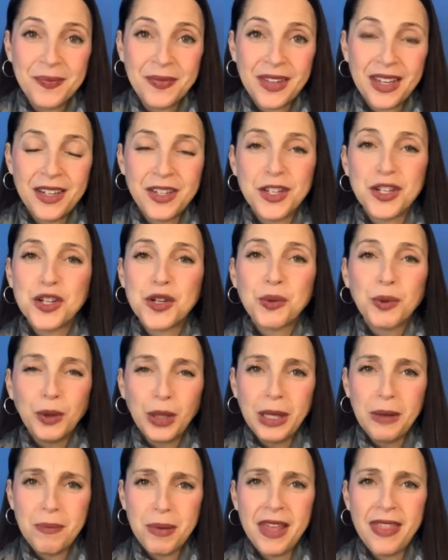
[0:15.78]
And to
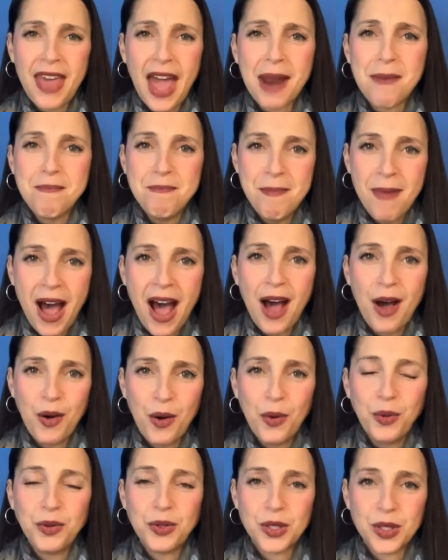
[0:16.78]
truly be that
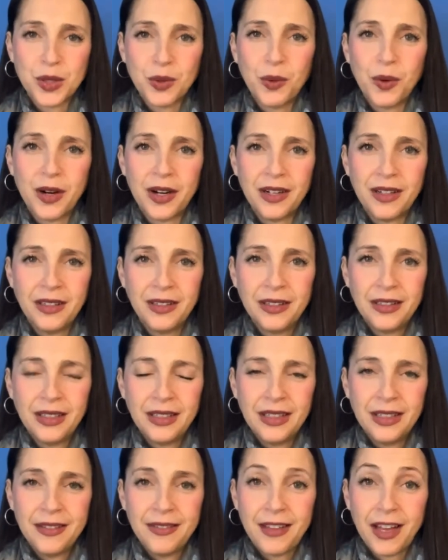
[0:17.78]
Maoz Tzur,
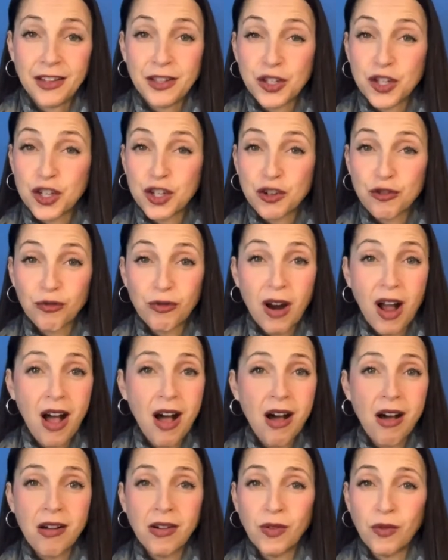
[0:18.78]
that
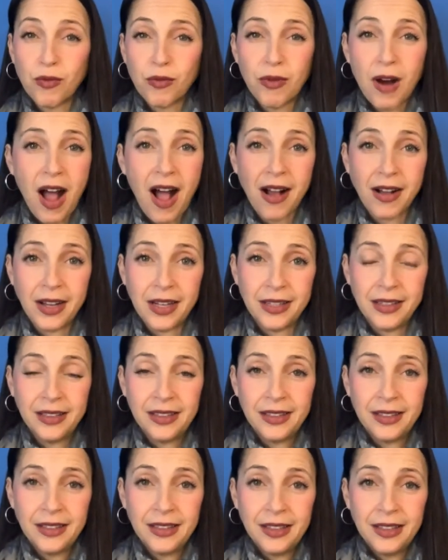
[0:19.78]
strong rock
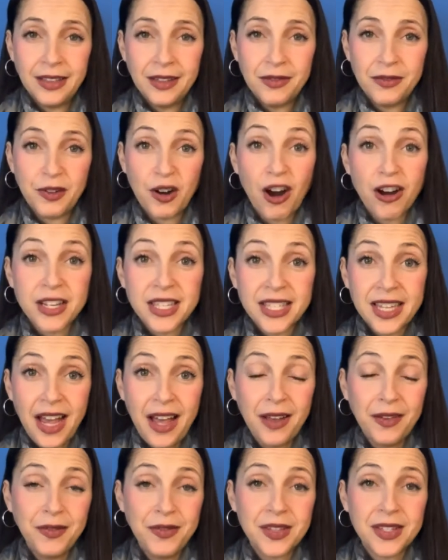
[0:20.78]
for
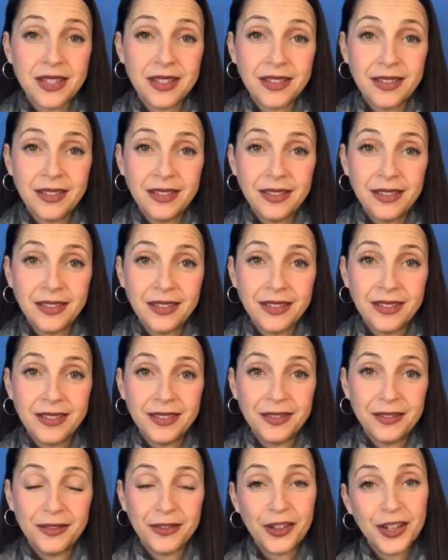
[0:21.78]
ourselves,
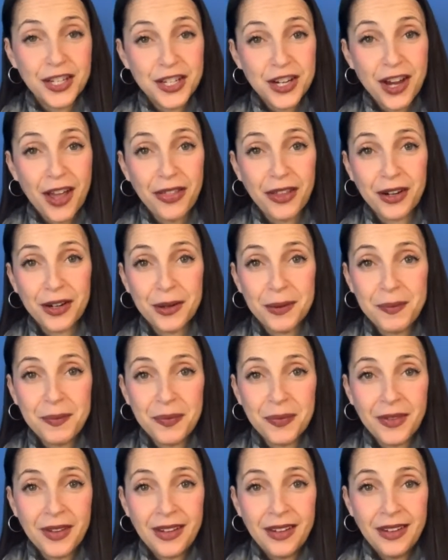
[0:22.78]
for each other,
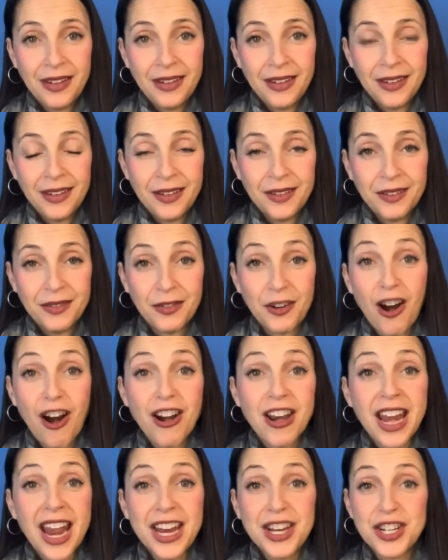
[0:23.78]
for our
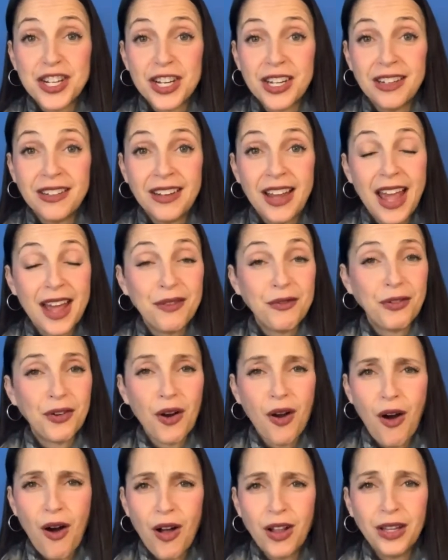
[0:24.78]
nation, and for
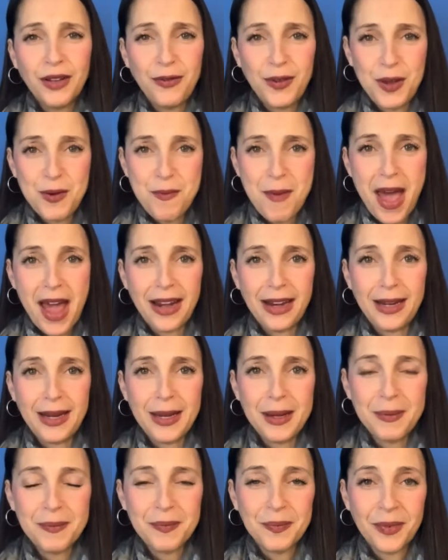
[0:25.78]
all of
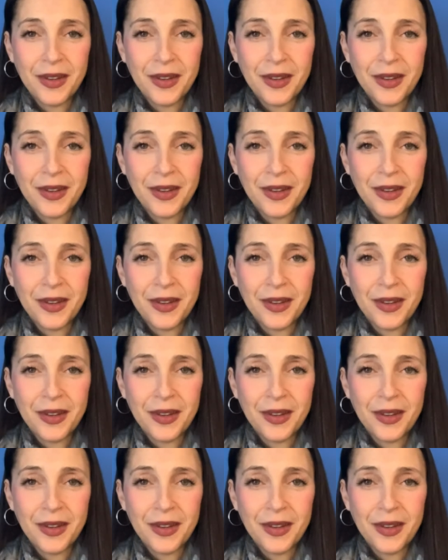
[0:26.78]
humanity.